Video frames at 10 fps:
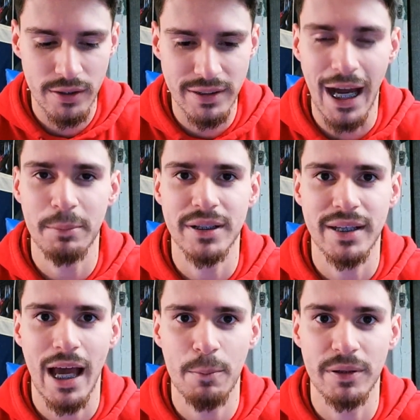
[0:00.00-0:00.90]
times that's
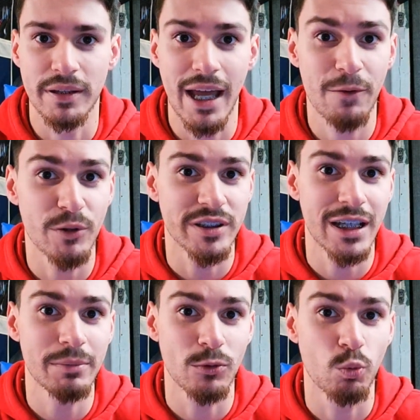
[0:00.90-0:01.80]
happened, and every
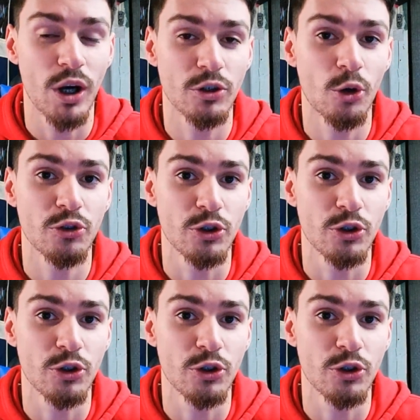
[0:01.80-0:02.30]
team that's won those